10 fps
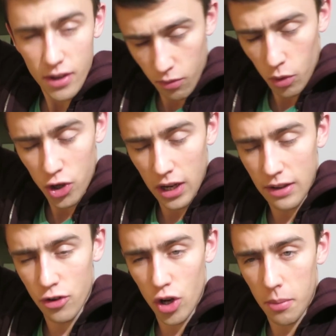Thanks for watching,
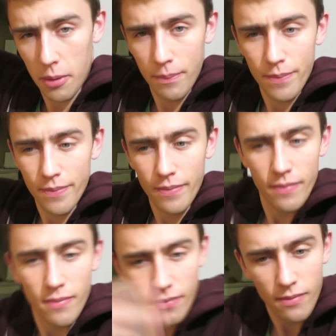ladies and gentlemen.
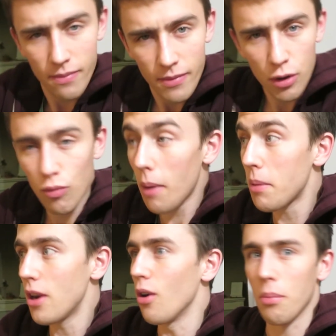
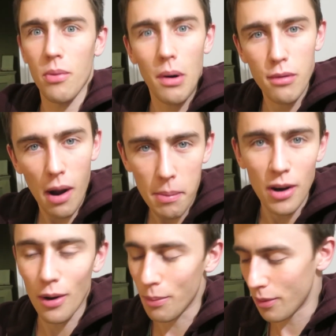Wrapping up, we're
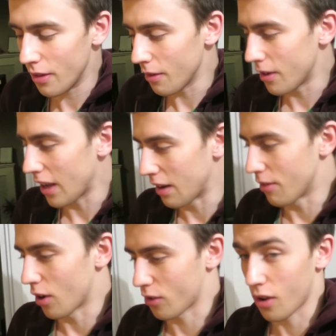wrapping up the daily
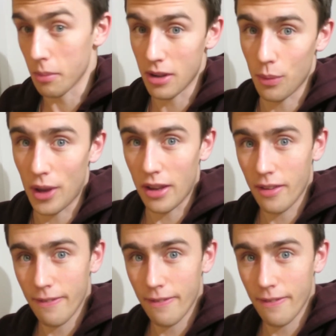vlogs on a busy week.